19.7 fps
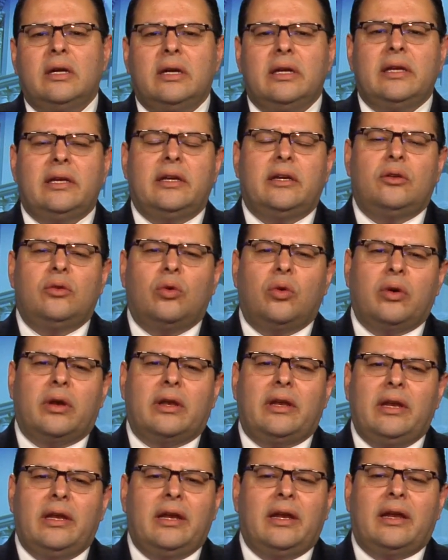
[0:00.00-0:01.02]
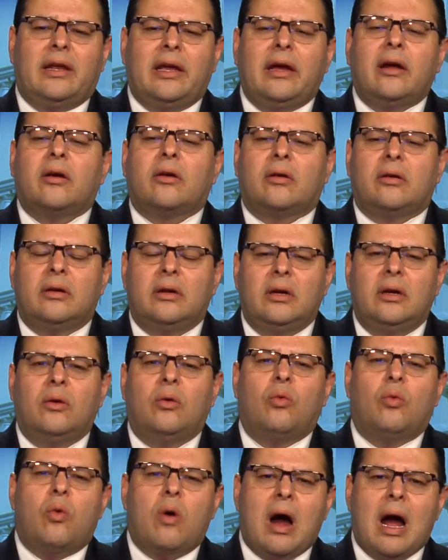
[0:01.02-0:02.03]
He ignored it. He didn't care.
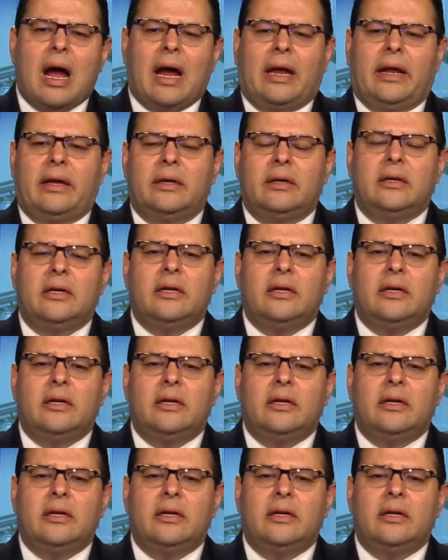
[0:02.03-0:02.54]
Why?